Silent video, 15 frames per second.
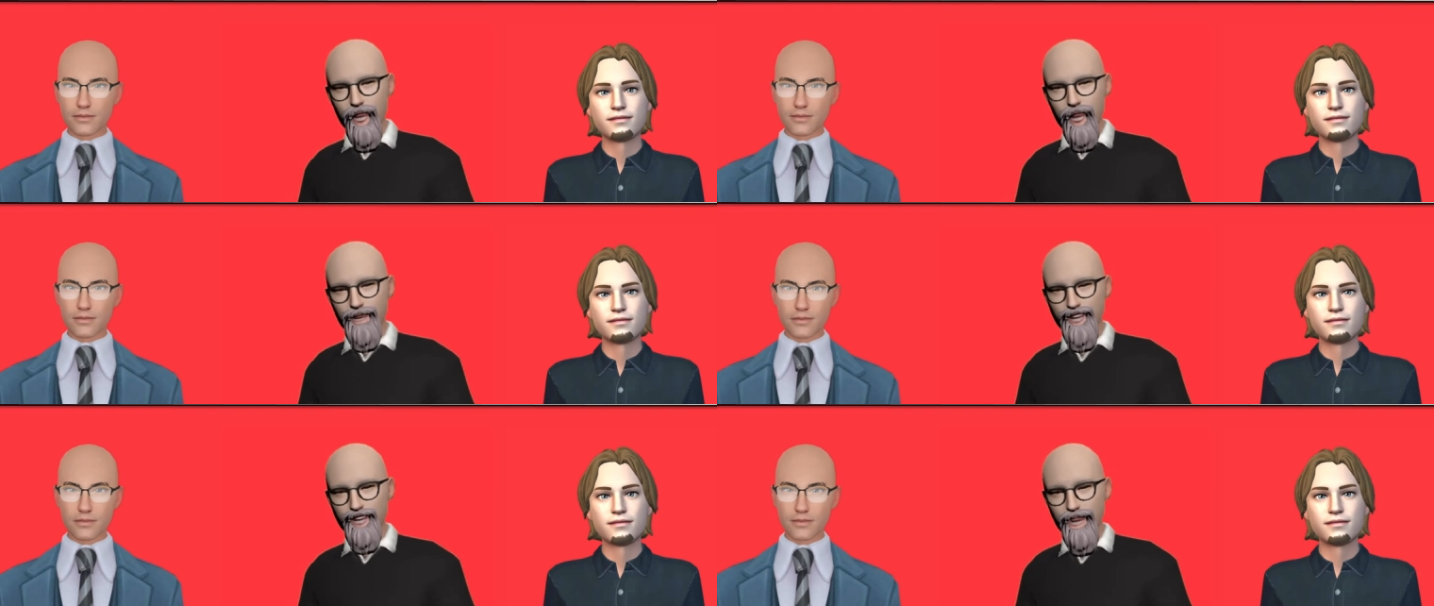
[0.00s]

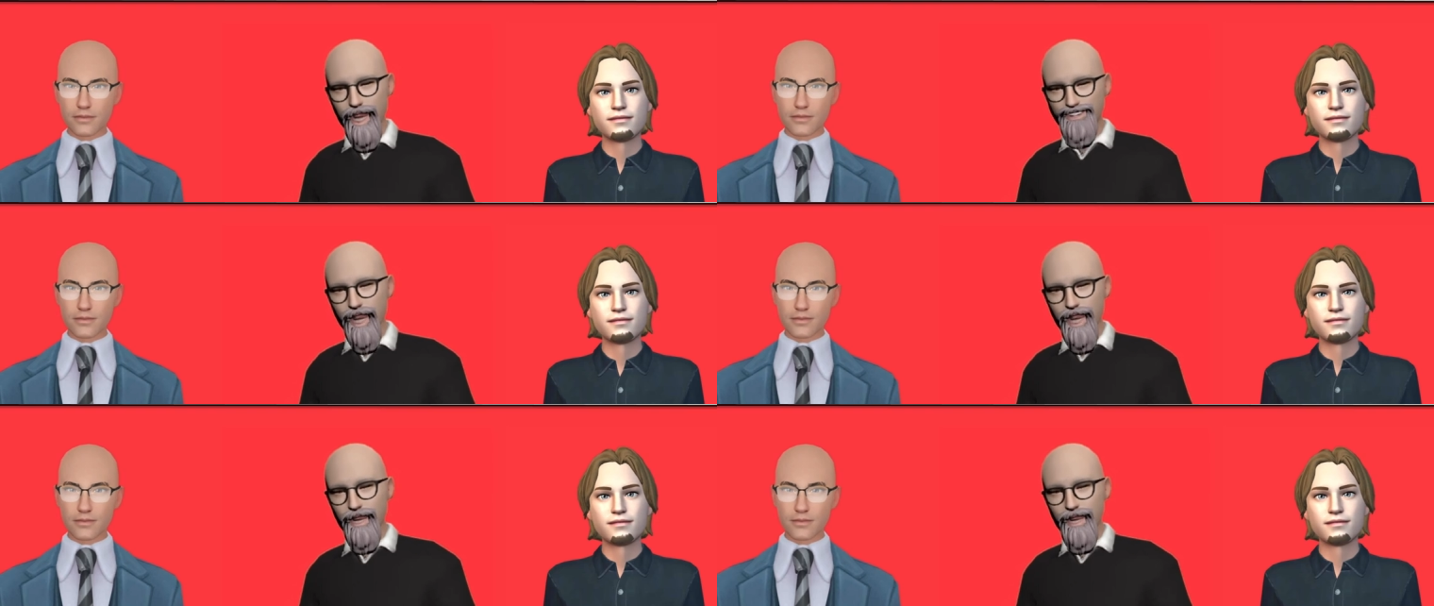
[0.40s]
Speaker 1: there is
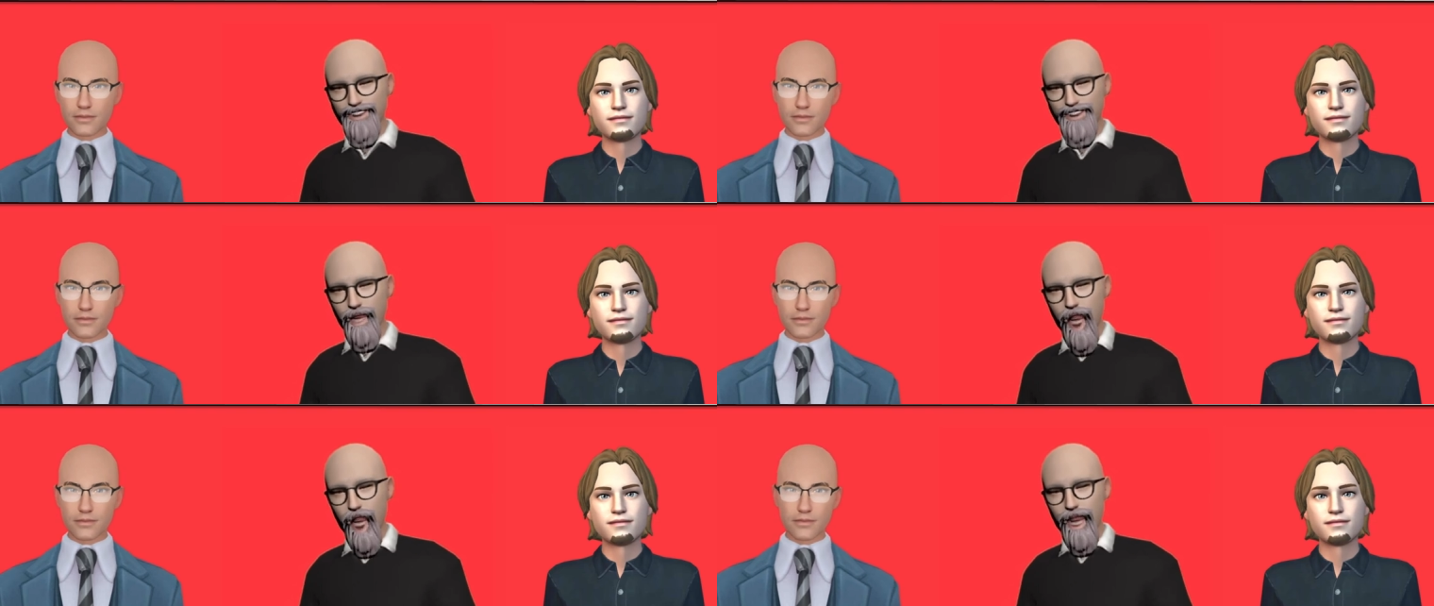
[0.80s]
a
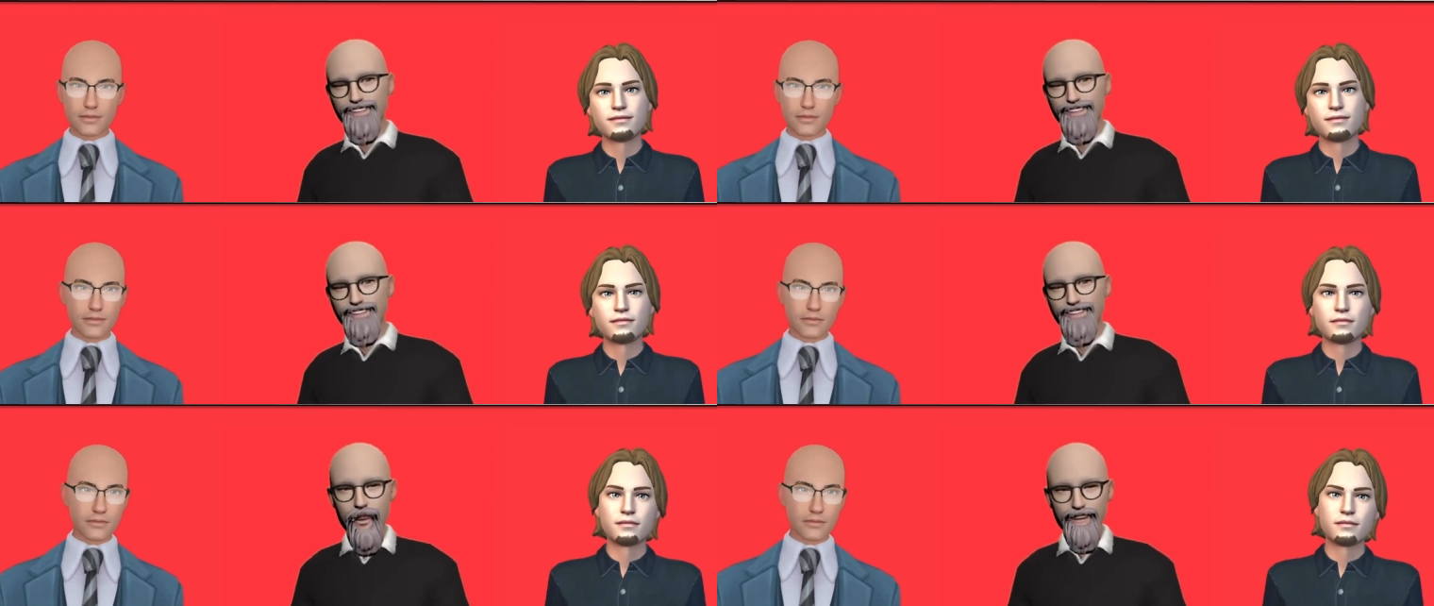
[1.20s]

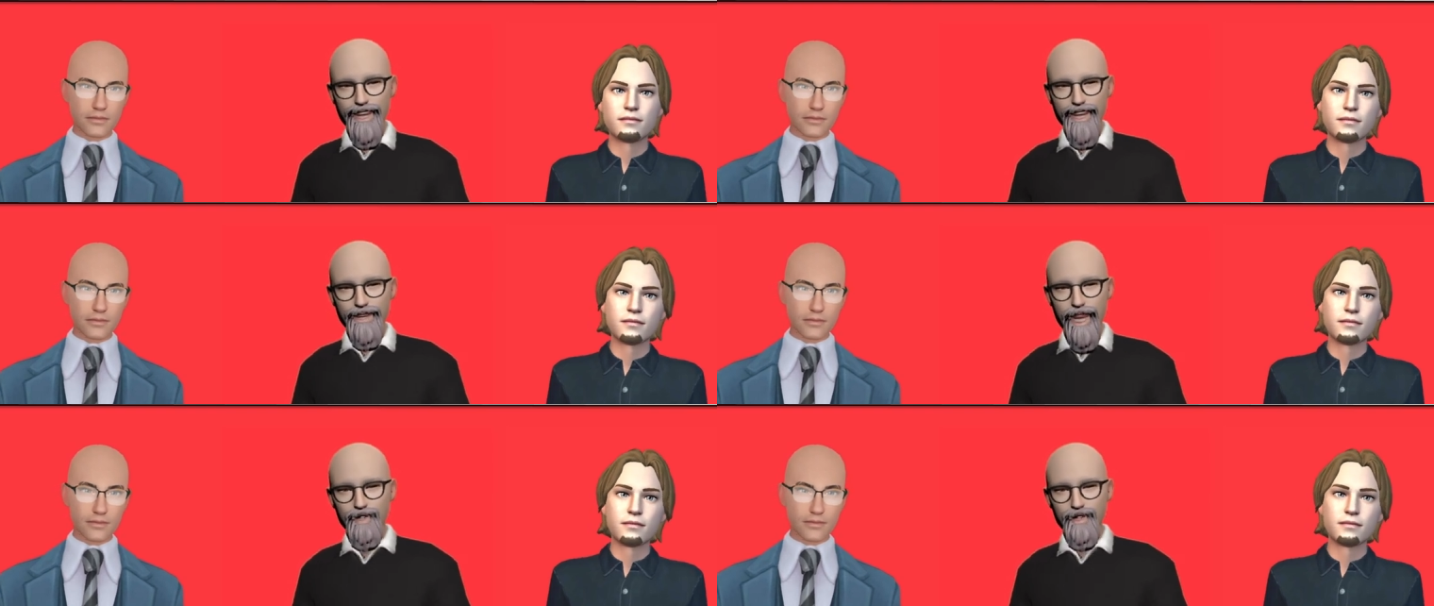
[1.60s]

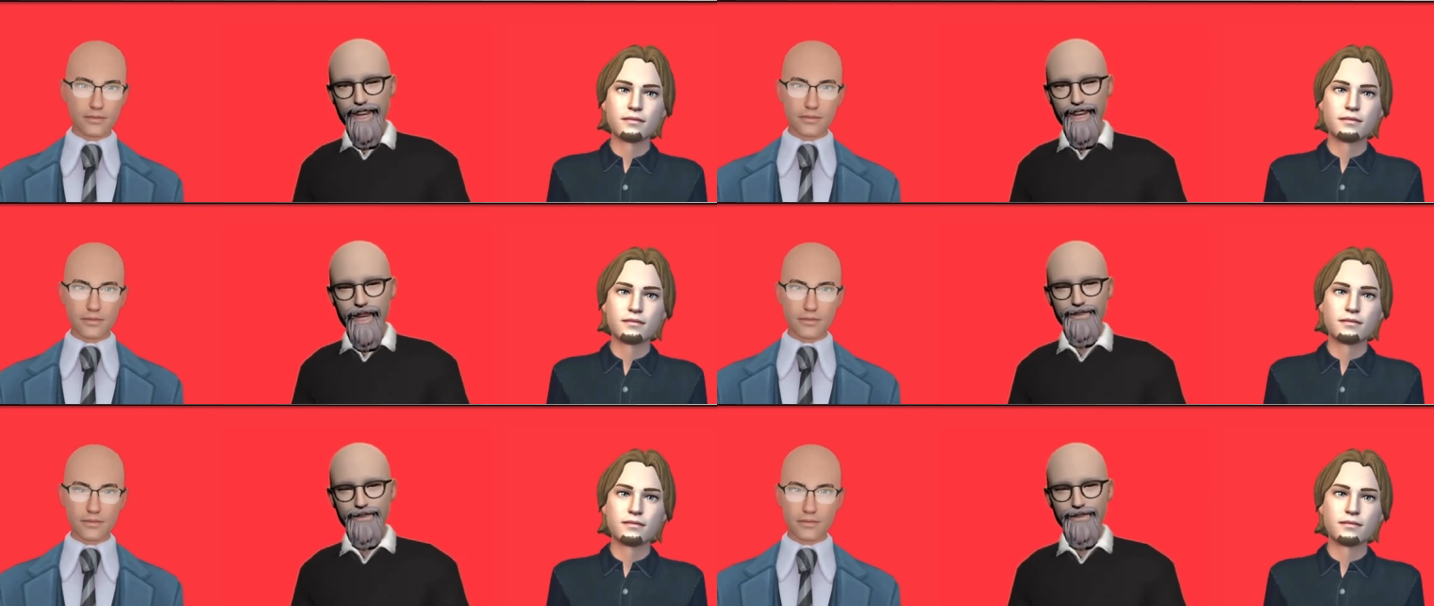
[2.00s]
possibility, which
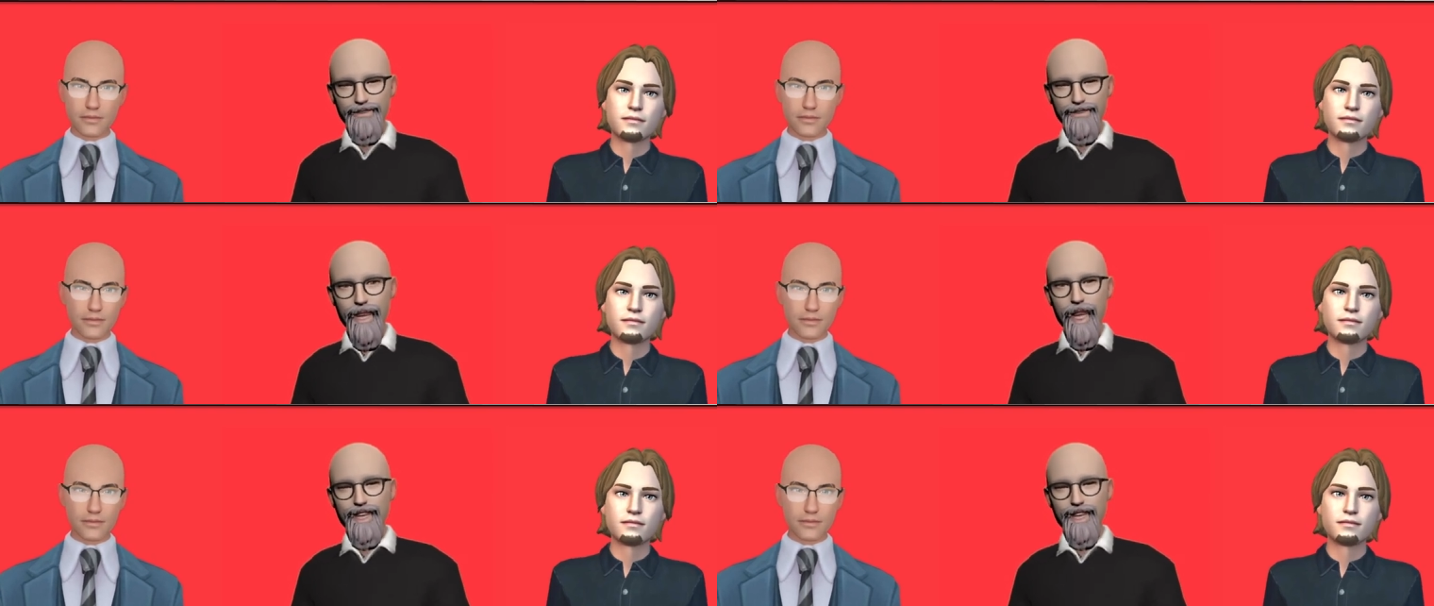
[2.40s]
means a
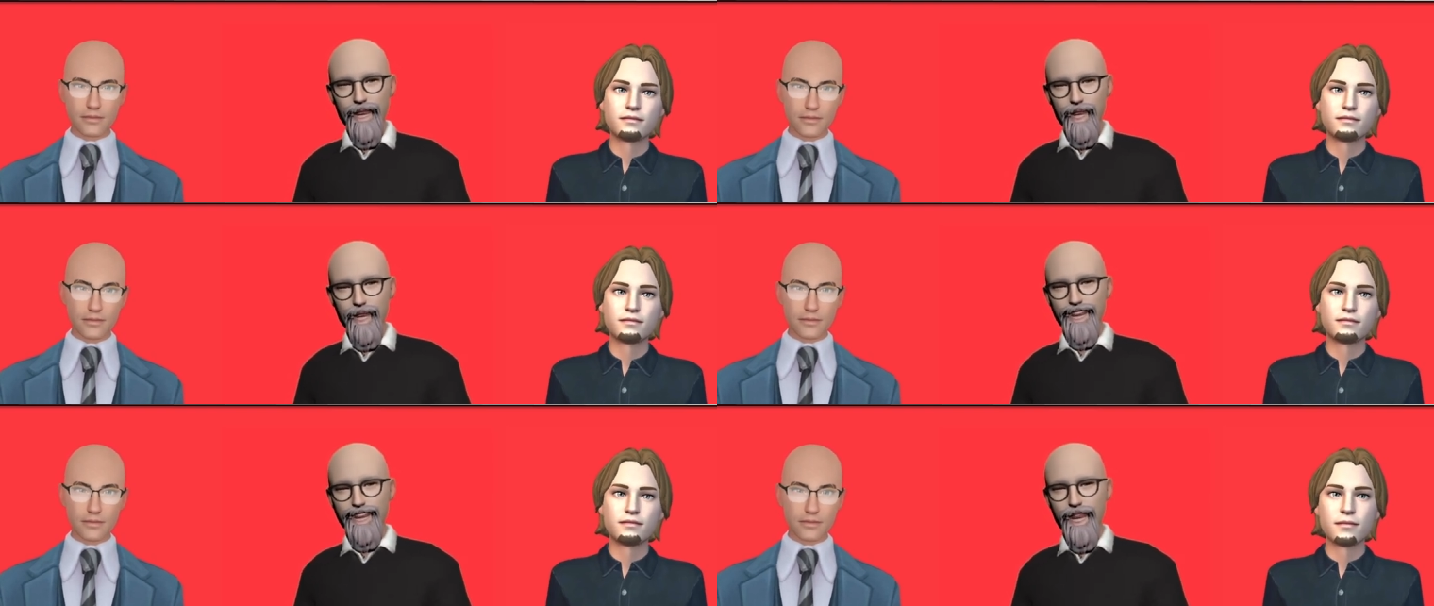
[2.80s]

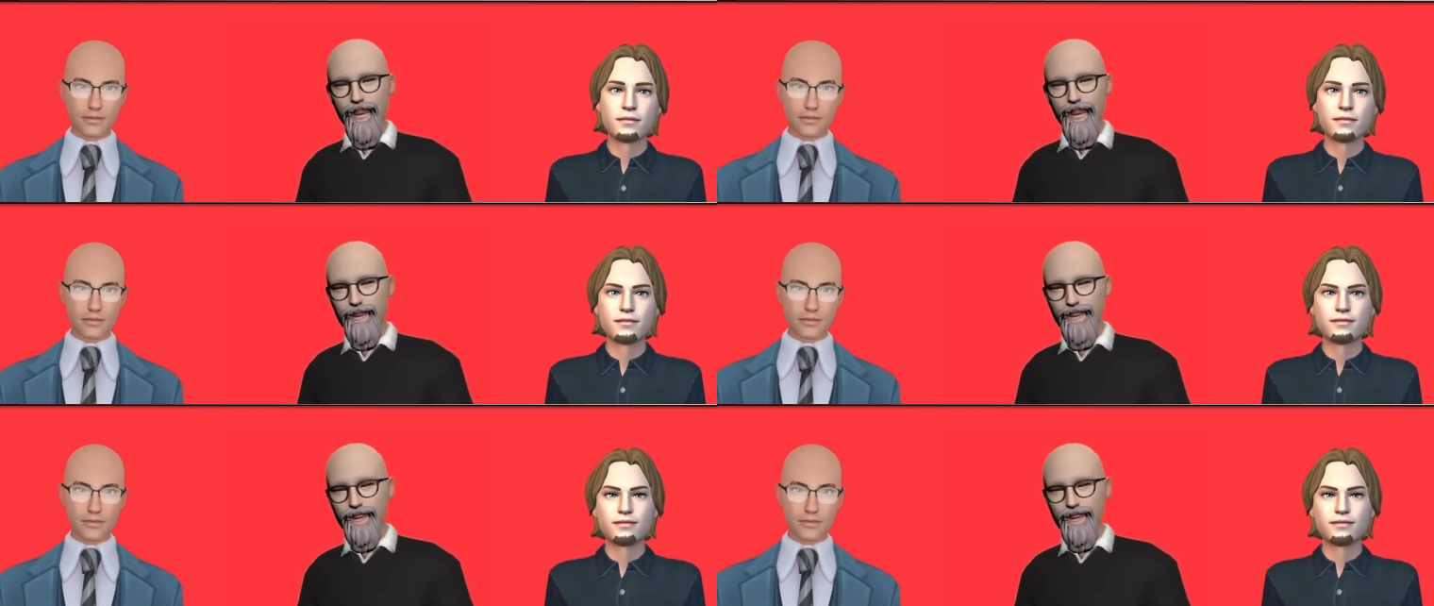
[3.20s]
probability